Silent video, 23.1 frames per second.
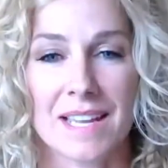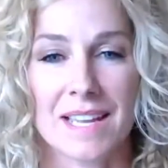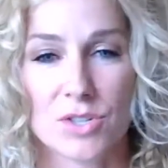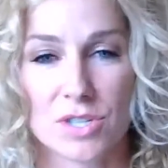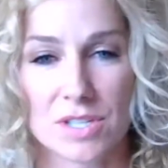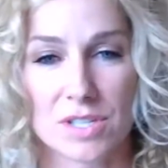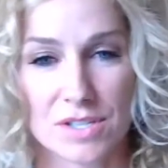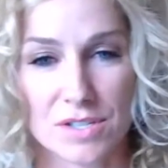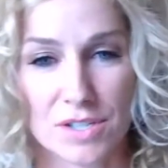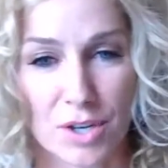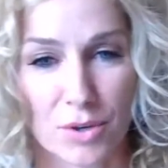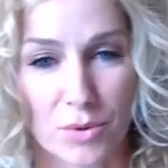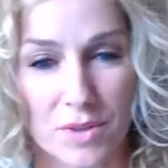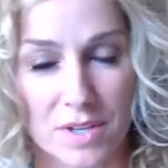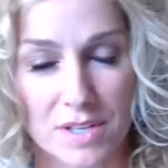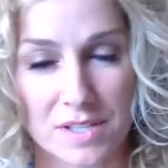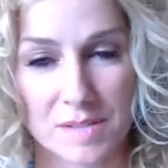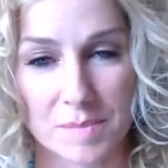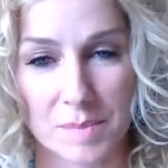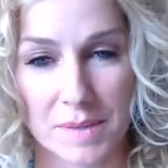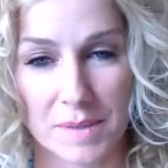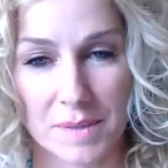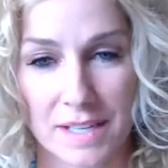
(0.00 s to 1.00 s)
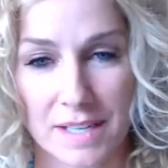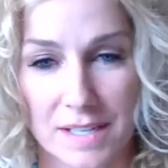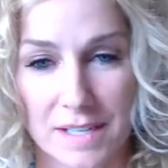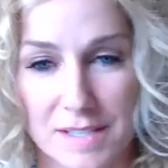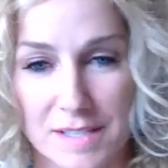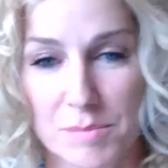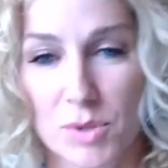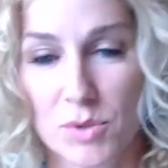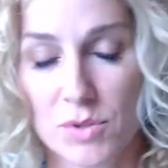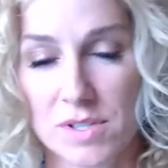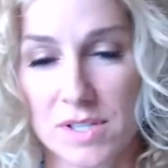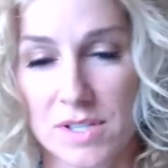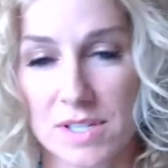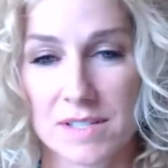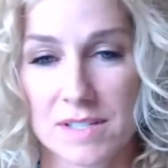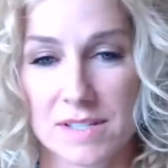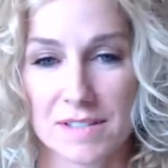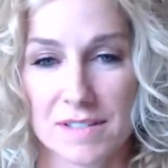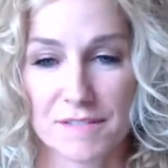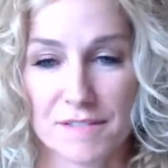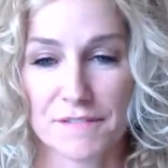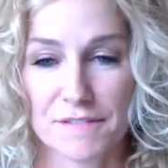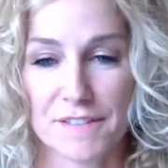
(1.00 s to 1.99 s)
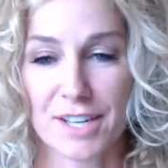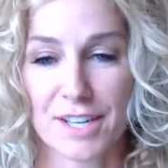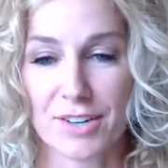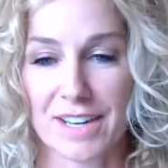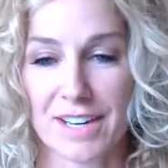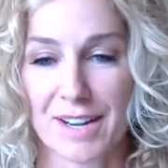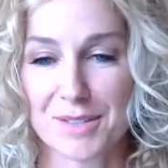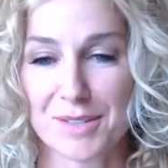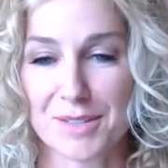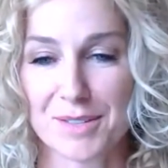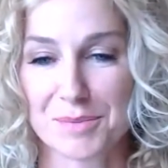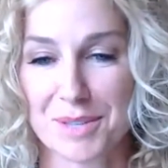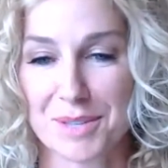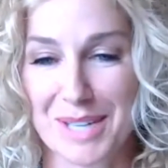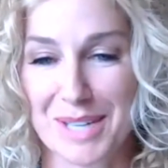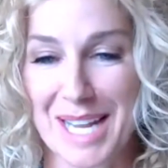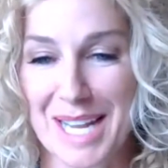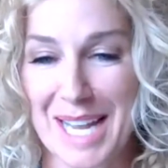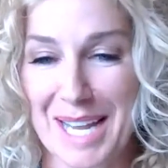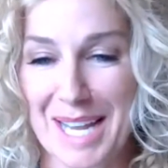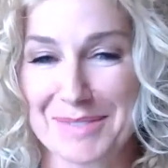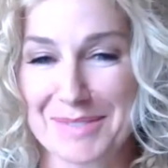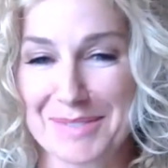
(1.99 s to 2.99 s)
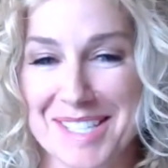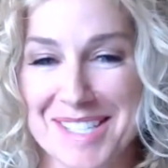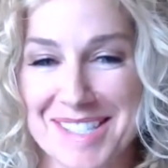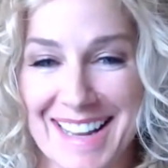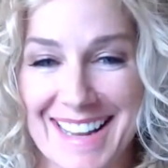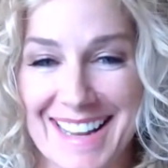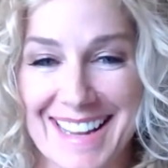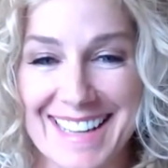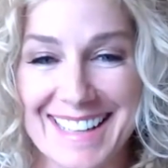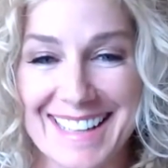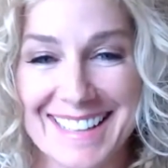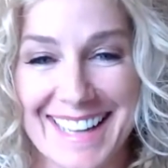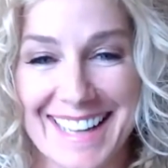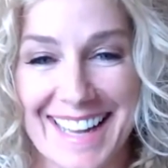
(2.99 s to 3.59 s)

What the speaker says: just know this by osmosis and figure it out so we don't have to say it out